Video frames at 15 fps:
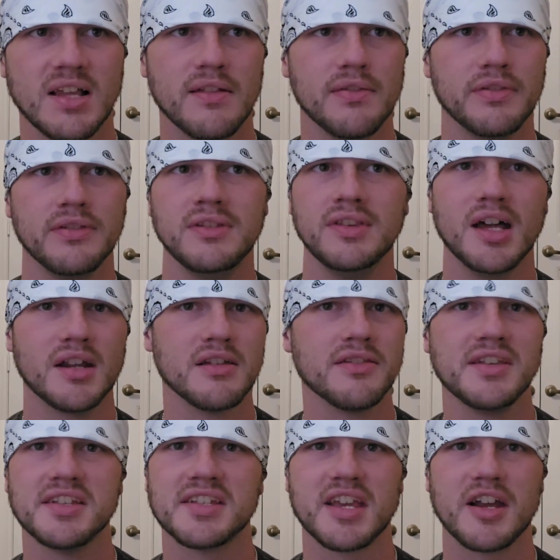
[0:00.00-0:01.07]
none of
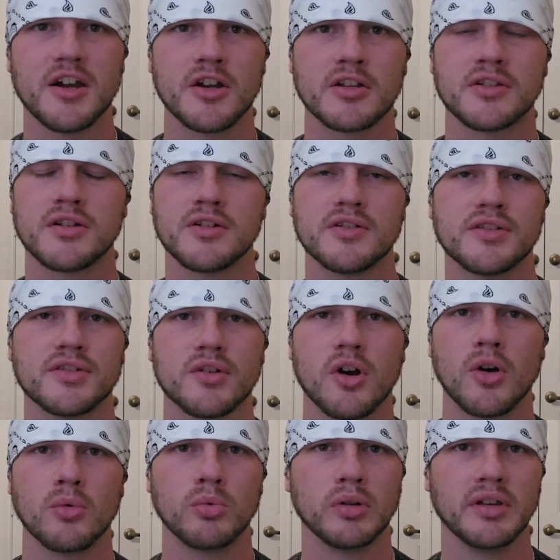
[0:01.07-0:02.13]
these characters
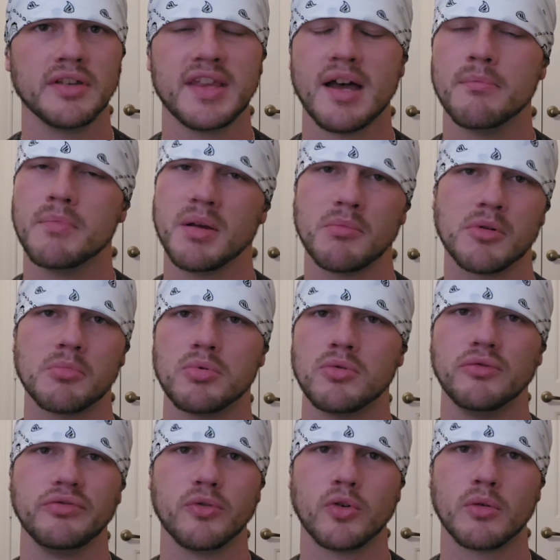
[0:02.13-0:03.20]
are really that
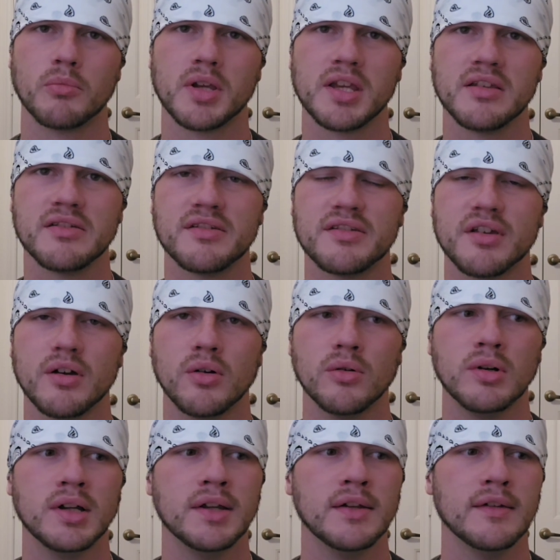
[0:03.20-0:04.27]
memorable for me.
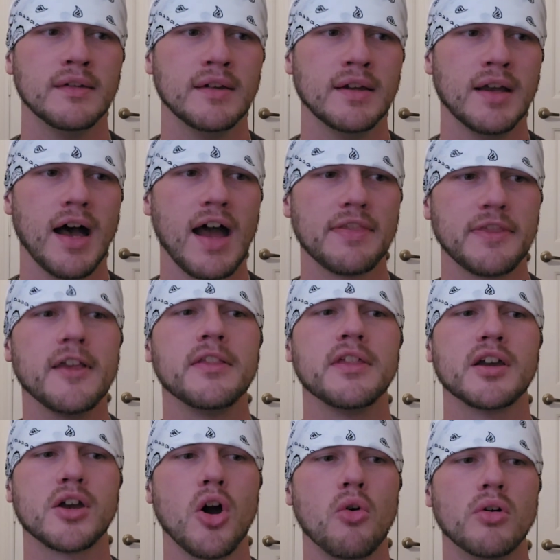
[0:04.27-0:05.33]
So I think
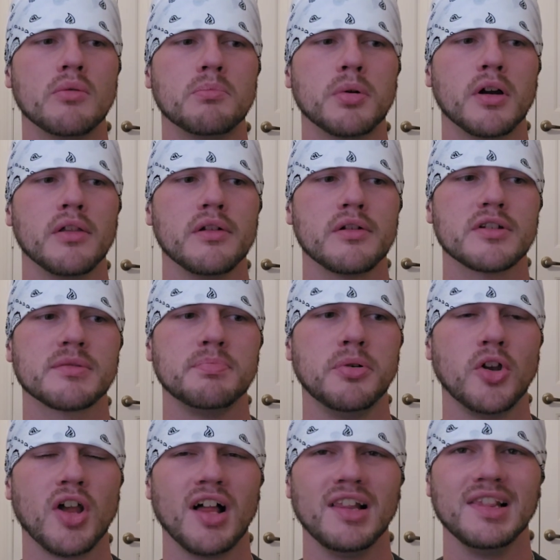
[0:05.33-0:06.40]
the Coen brothers
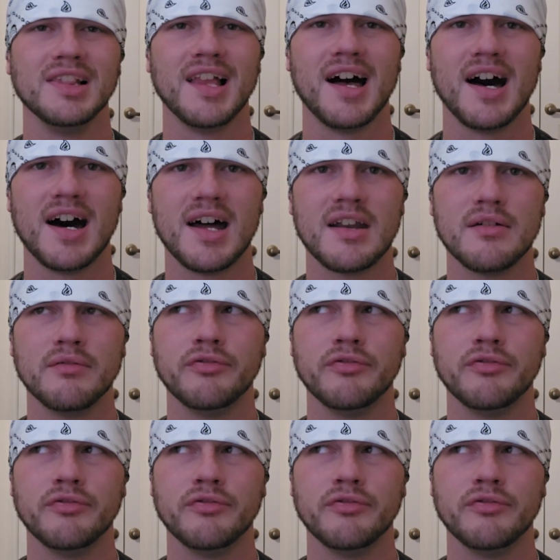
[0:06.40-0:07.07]
put a lot of